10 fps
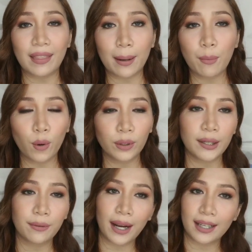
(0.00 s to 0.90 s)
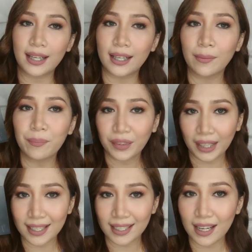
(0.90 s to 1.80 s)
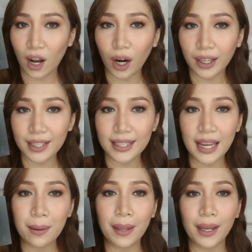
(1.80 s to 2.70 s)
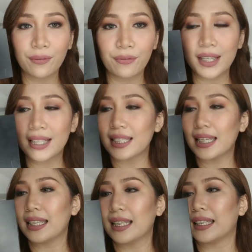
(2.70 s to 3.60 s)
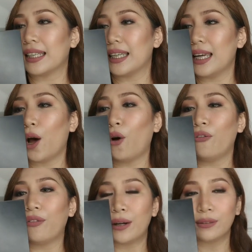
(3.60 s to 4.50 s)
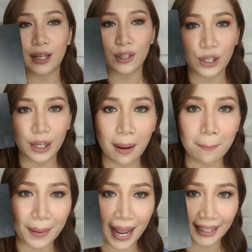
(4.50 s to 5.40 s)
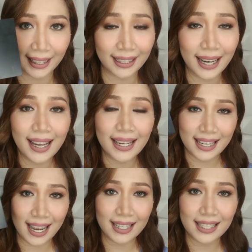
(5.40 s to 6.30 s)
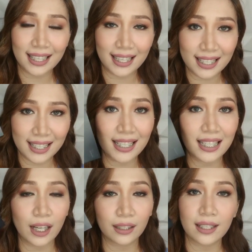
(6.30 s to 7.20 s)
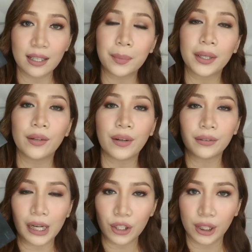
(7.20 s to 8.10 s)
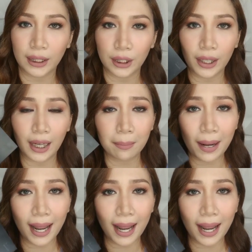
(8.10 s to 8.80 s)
that I'm holding right here is the RCMA Vincent Kehoe Foundation Palette. Yes, this is not the typical foundation that you can